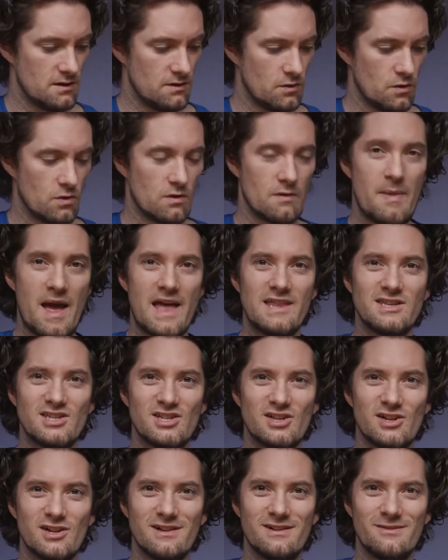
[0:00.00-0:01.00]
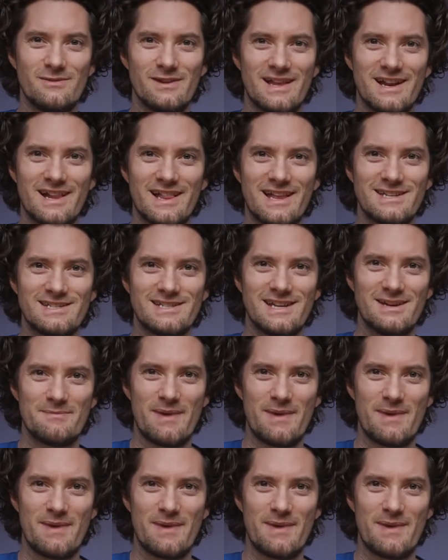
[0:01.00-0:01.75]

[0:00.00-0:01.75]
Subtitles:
or a pencil with an elastic